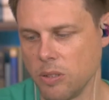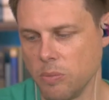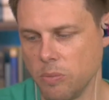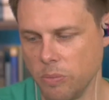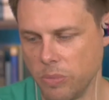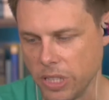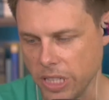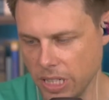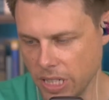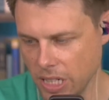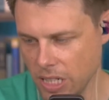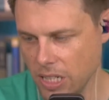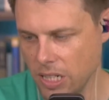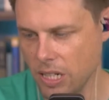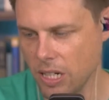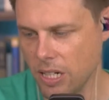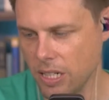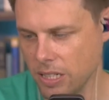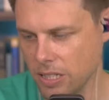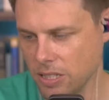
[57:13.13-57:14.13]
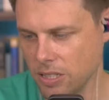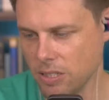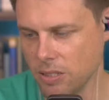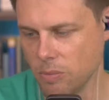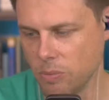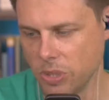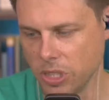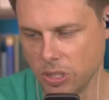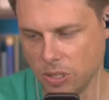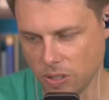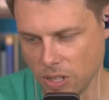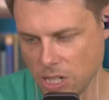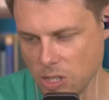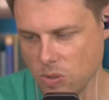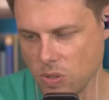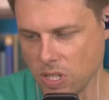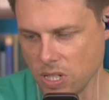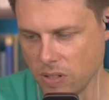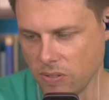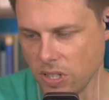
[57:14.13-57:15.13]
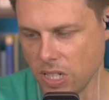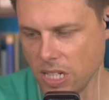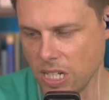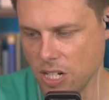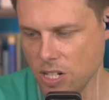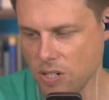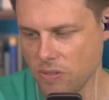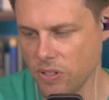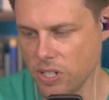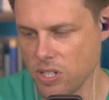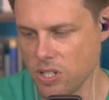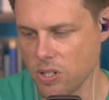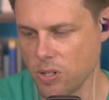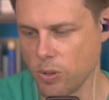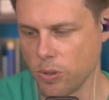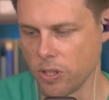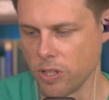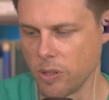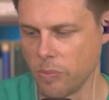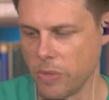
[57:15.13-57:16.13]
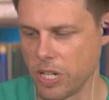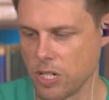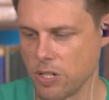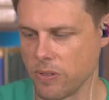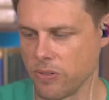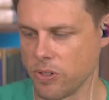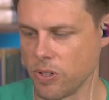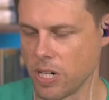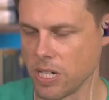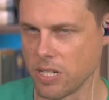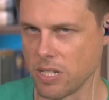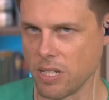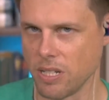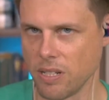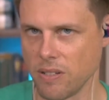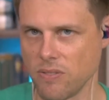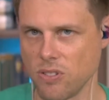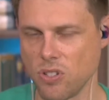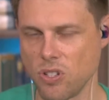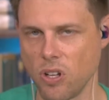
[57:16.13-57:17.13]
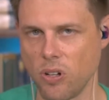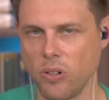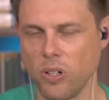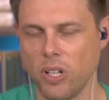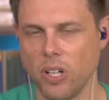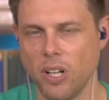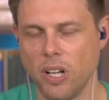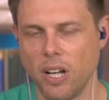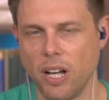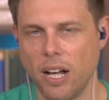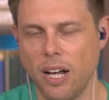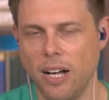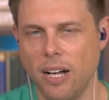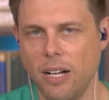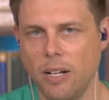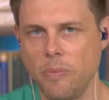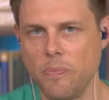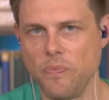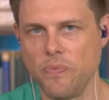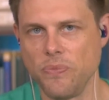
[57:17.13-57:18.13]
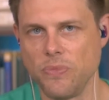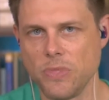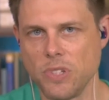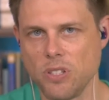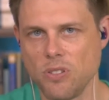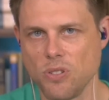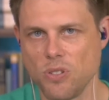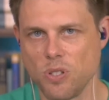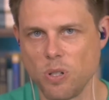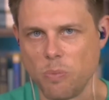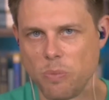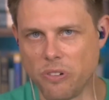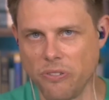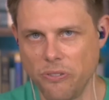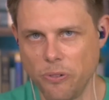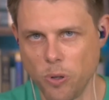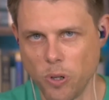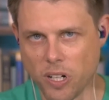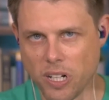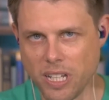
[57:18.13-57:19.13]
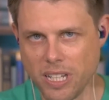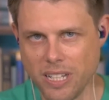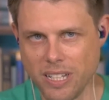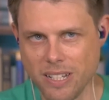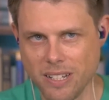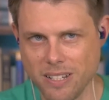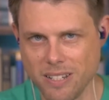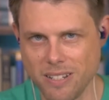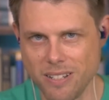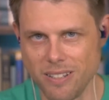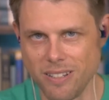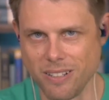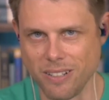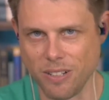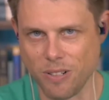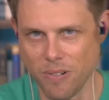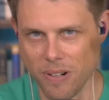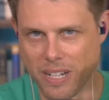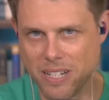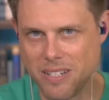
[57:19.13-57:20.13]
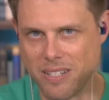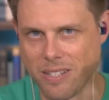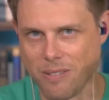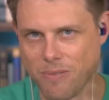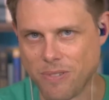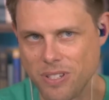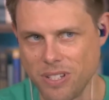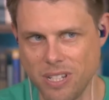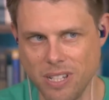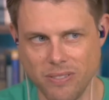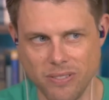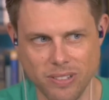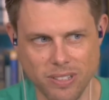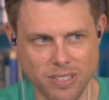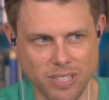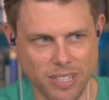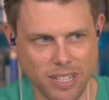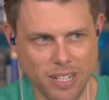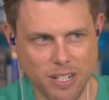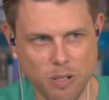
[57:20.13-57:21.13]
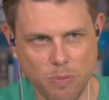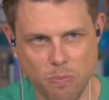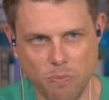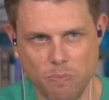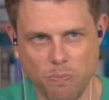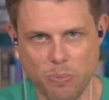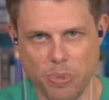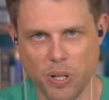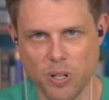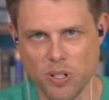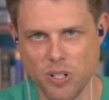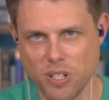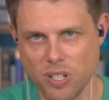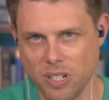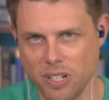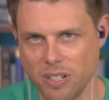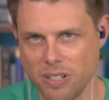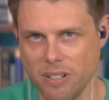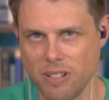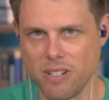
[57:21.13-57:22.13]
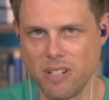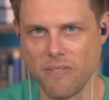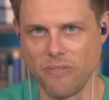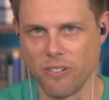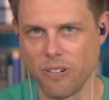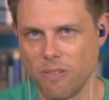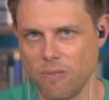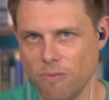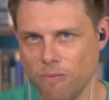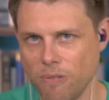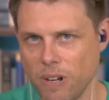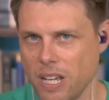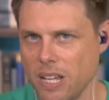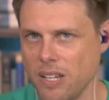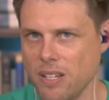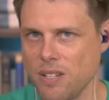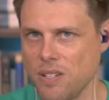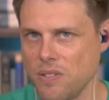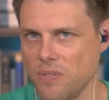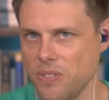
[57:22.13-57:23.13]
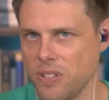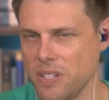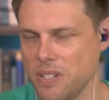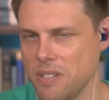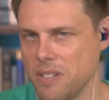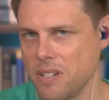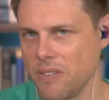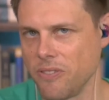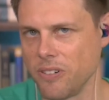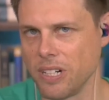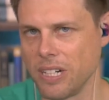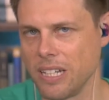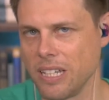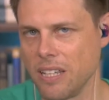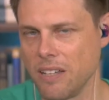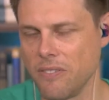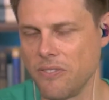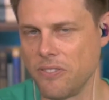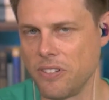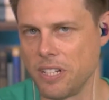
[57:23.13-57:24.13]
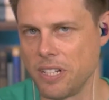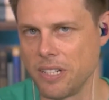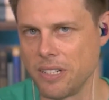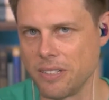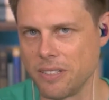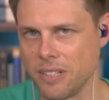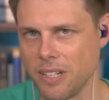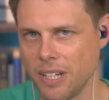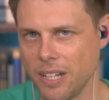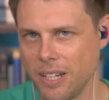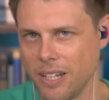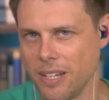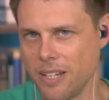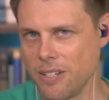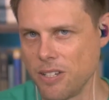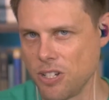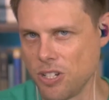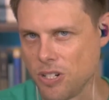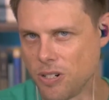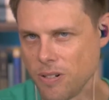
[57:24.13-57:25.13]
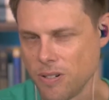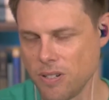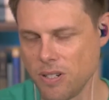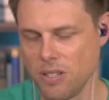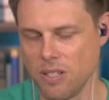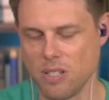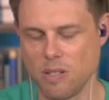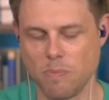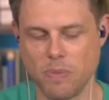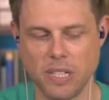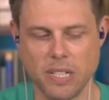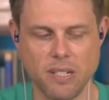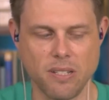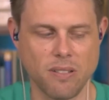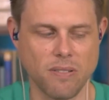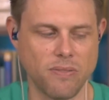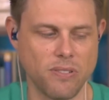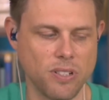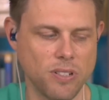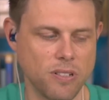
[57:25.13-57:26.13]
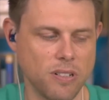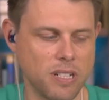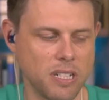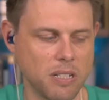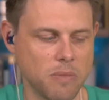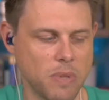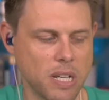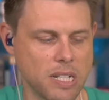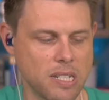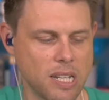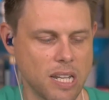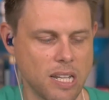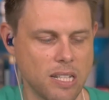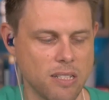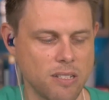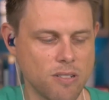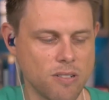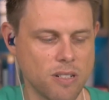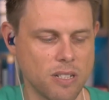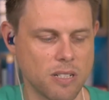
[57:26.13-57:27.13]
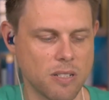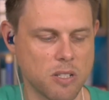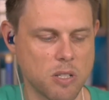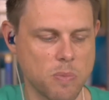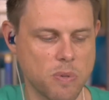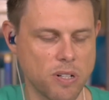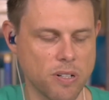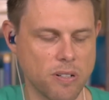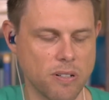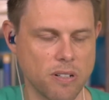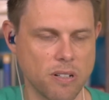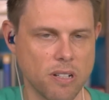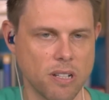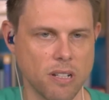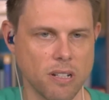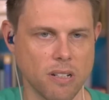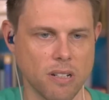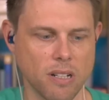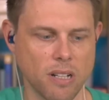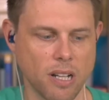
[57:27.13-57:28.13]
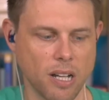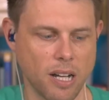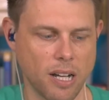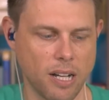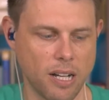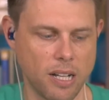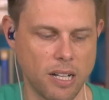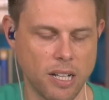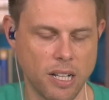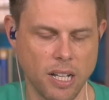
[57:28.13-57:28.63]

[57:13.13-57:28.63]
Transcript: But in us, but grace was given to each of us according to the measure of Christ's gifts. So, um, so before he gets to the grace that was given to each person in different ways for these different giftings he starts in this place of unity and maintain the unity of the spirit and and, uh,